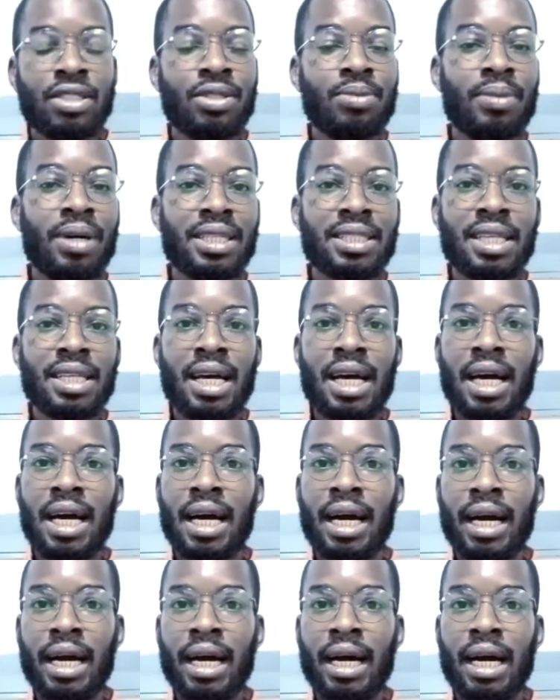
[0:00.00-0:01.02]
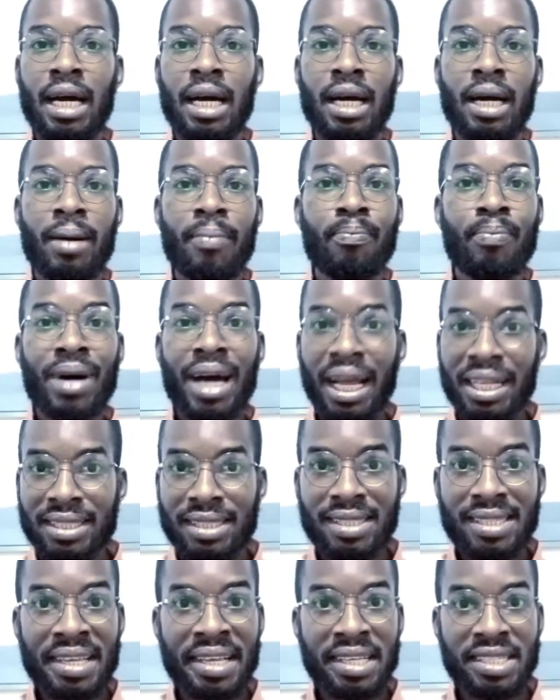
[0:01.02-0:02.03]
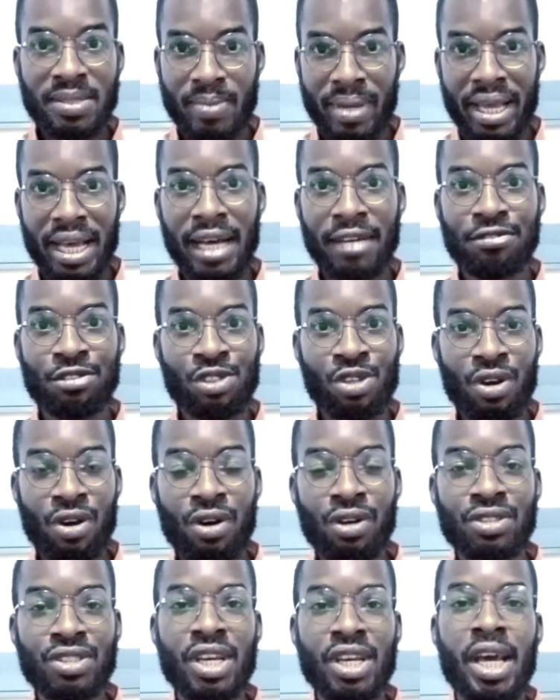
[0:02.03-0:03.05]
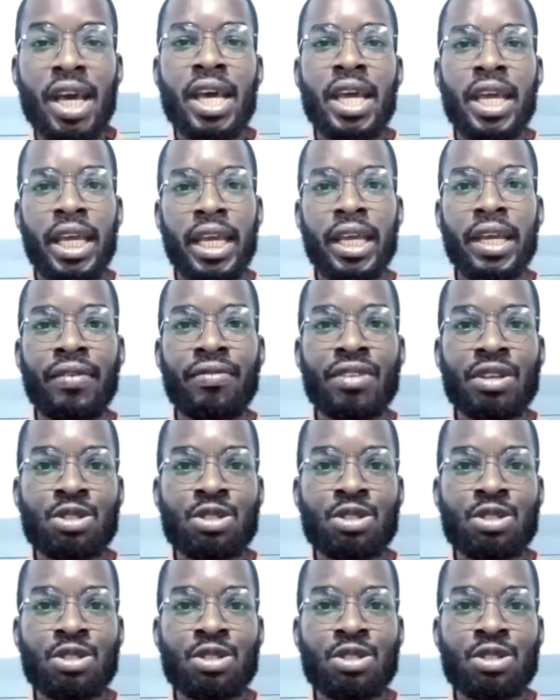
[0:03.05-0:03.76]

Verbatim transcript: No matter how uh, bad things may have turned, if the